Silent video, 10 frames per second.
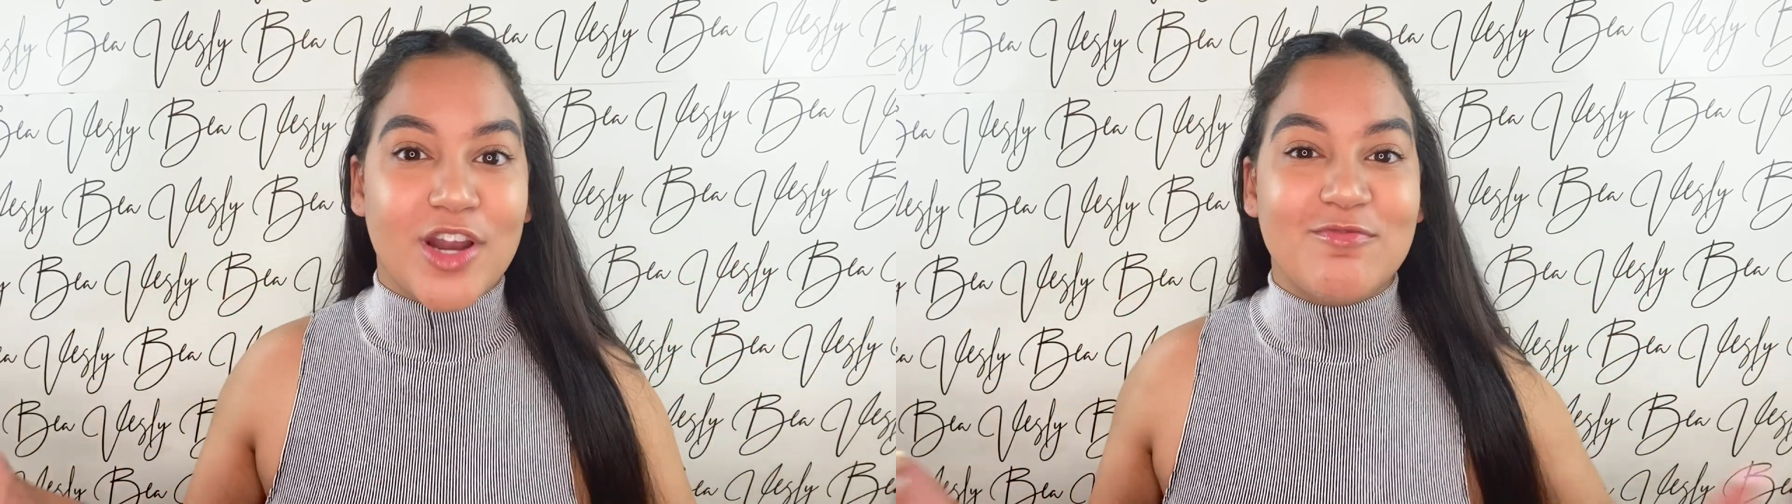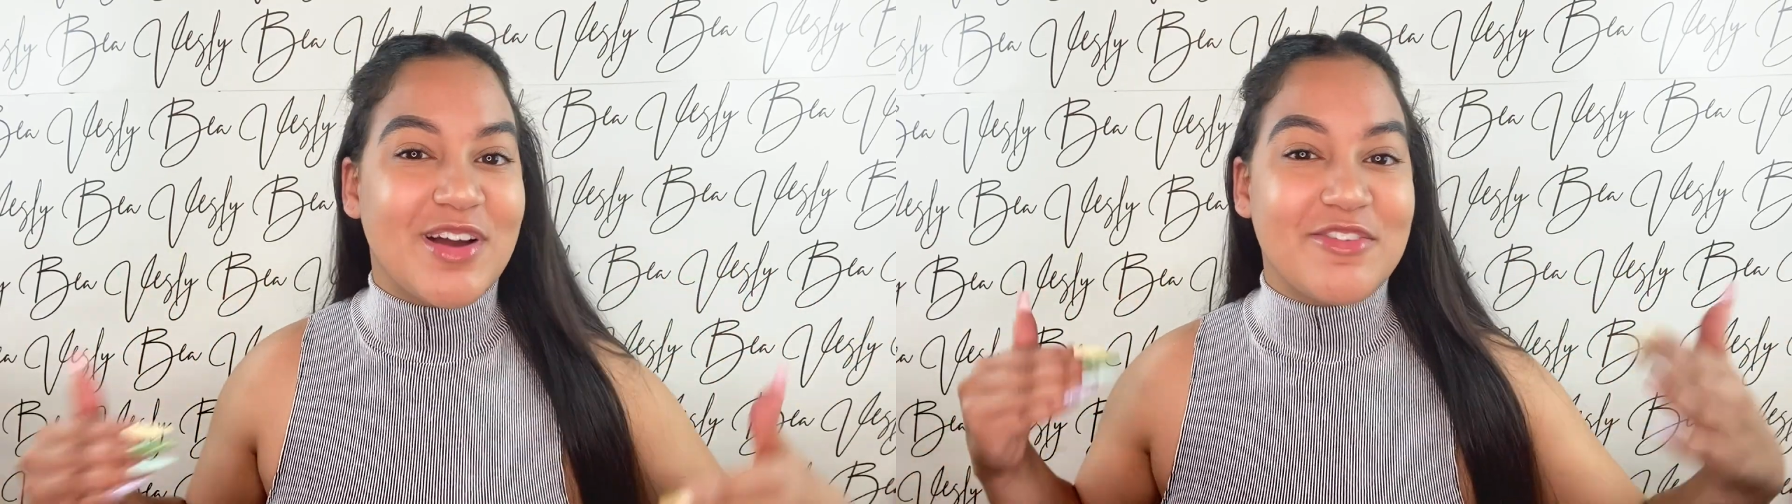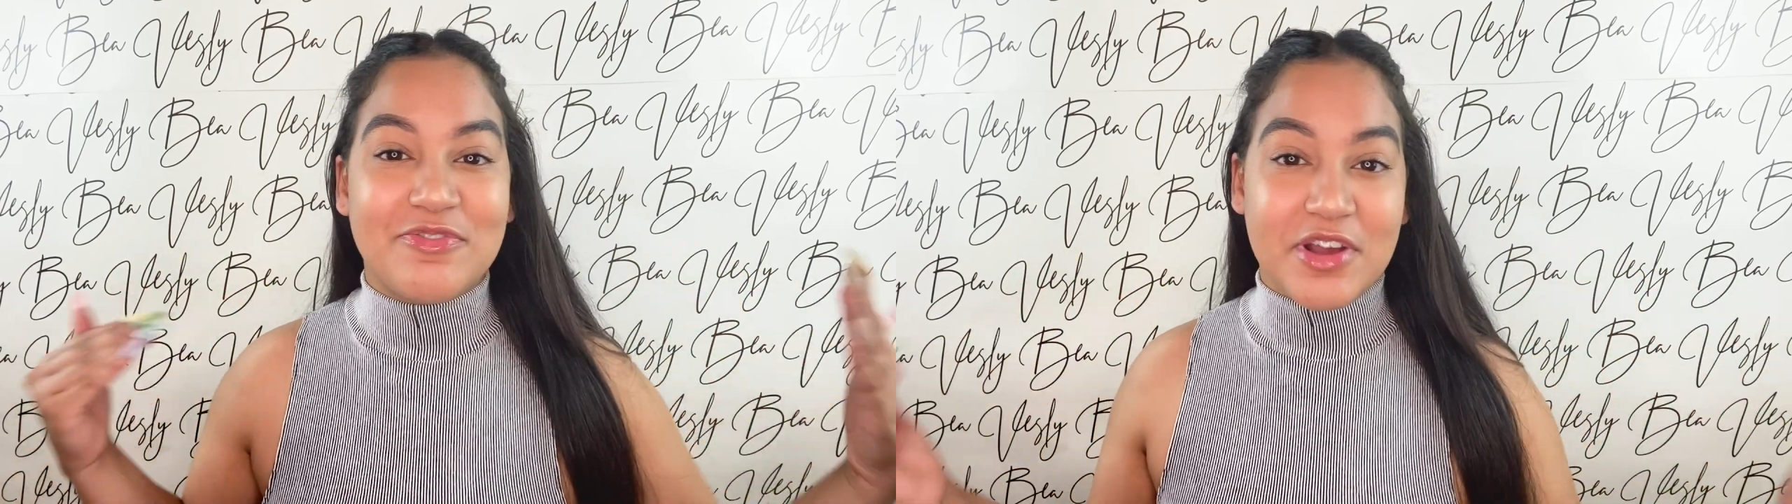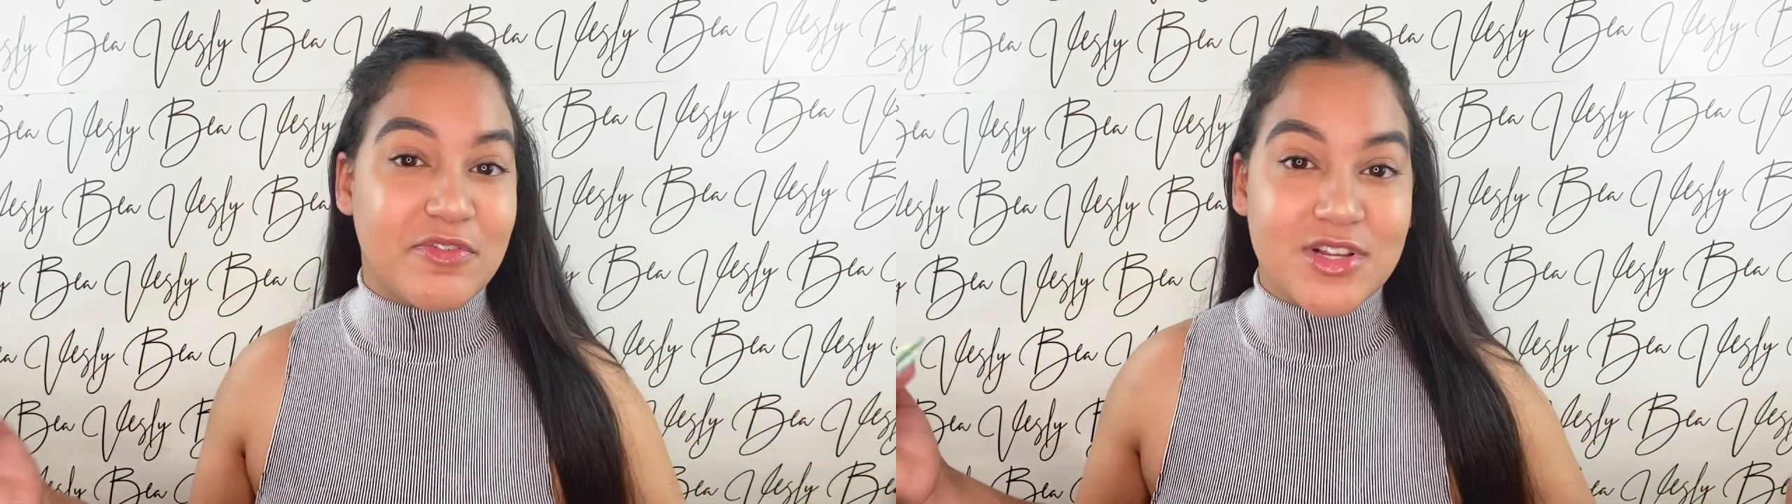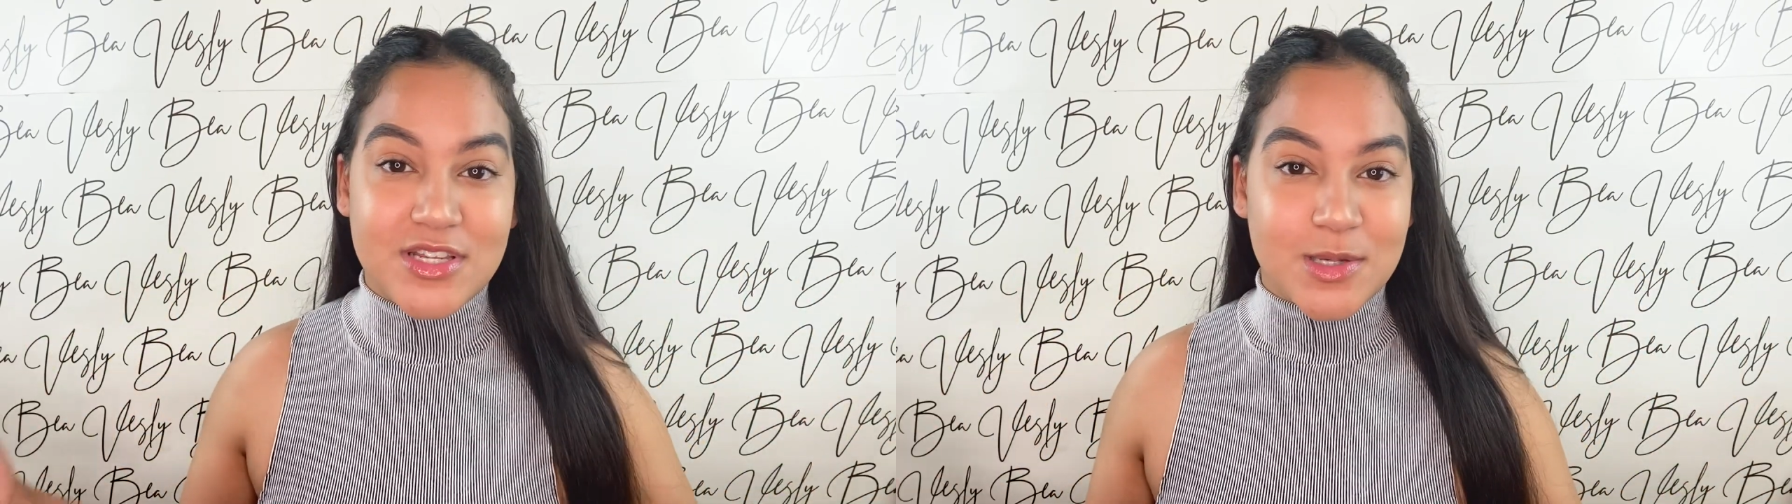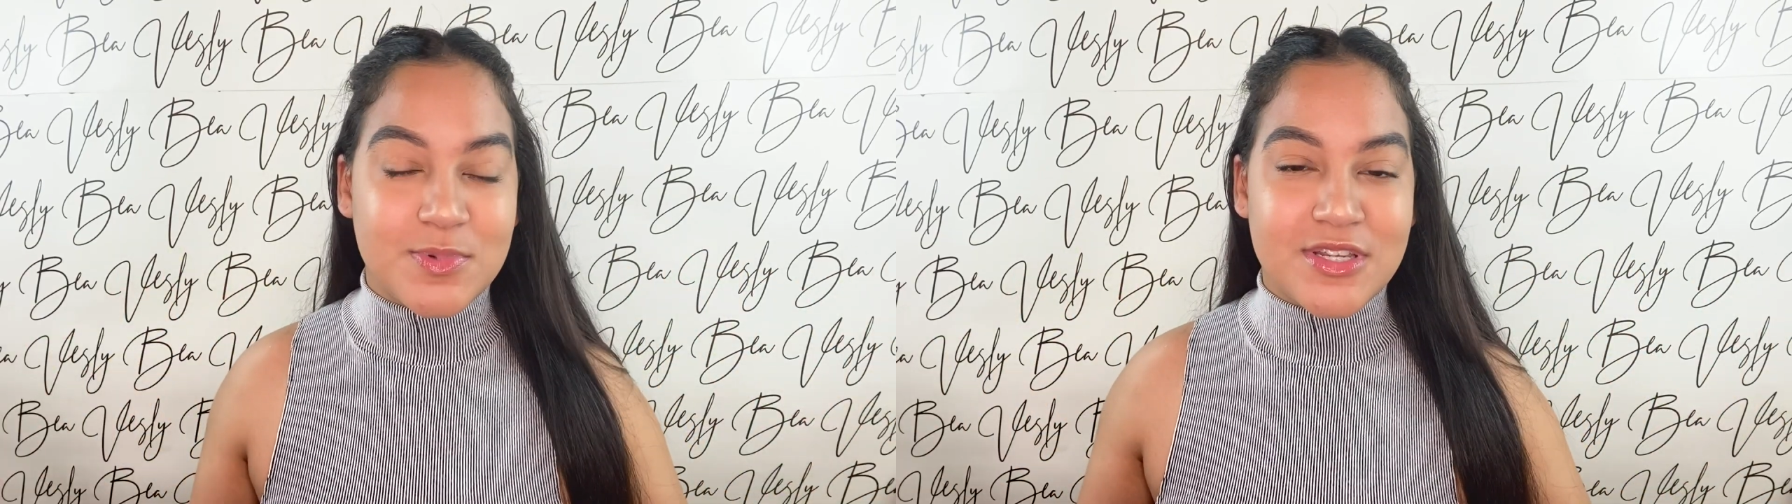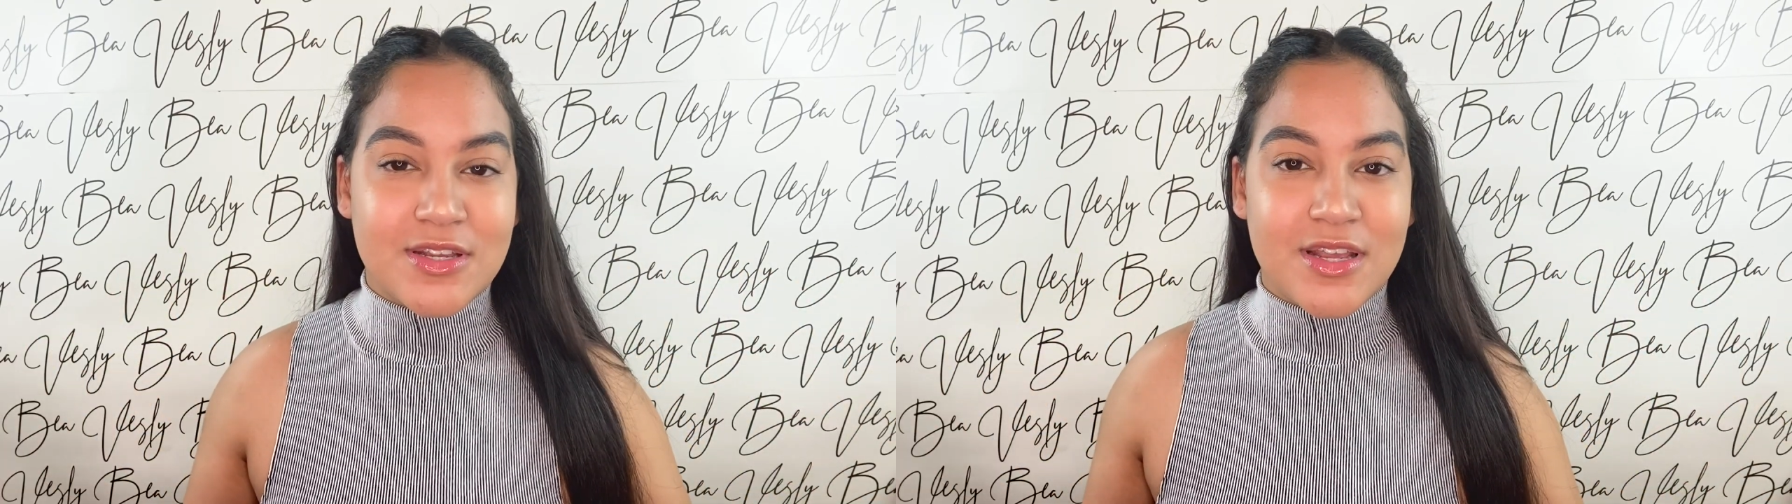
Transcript: of my favorite tips,